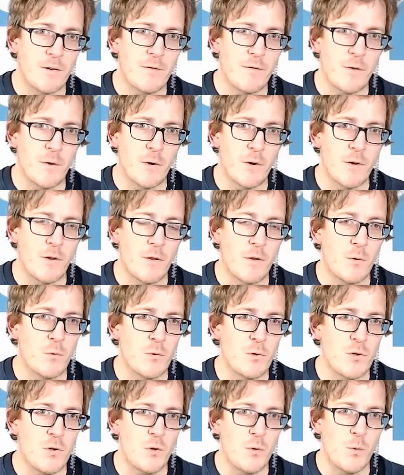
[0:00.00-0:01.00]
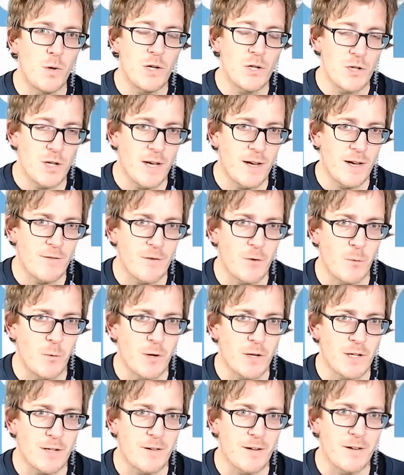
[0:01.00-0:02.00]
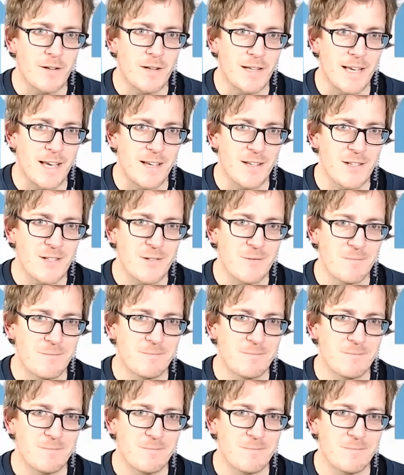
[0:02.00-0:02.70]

for those who wish to have the workaround, I guess.